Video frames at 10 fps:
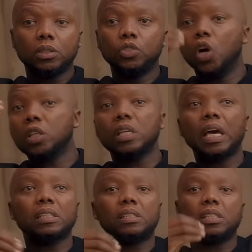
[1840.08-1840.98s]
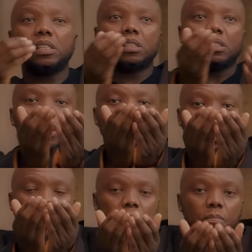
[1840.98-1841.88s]
not mm. as these
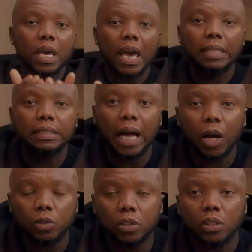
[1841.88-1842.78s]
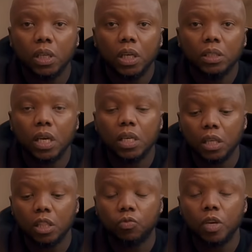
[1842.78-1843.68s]
give me handouts,
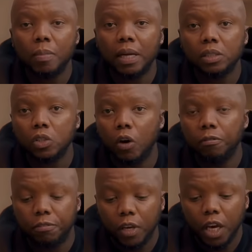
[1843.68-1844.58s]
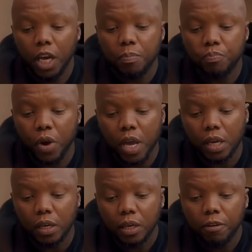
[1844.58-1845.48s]
taking three months of a
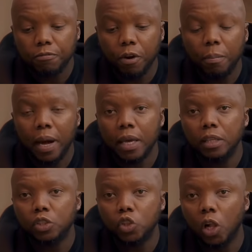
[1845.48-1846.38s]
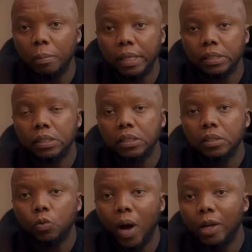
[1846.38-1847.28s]
break from my installment
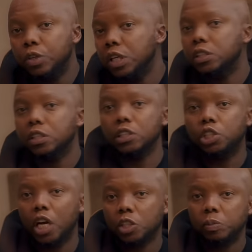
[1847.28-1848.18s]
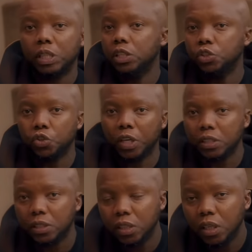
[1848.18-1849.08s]
while you can still charge me
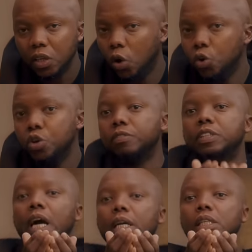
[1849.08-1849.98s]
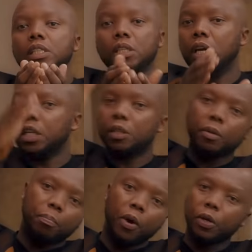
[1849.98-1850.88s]
interest all you have done is added
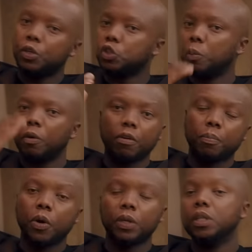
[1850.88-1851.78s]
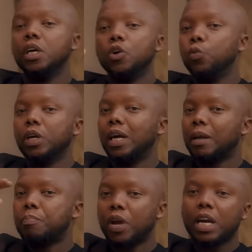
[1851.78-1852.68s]
the burden on top of a burden. We
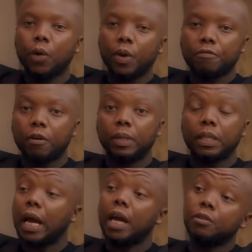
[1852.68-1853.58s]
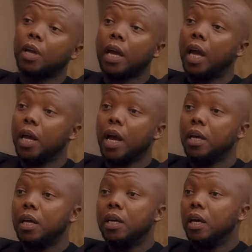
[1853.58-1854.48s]
gotta break away from that. I, I, I,
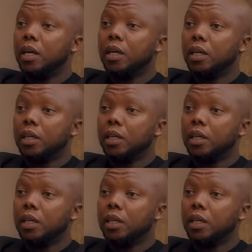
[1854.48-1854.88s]
I See,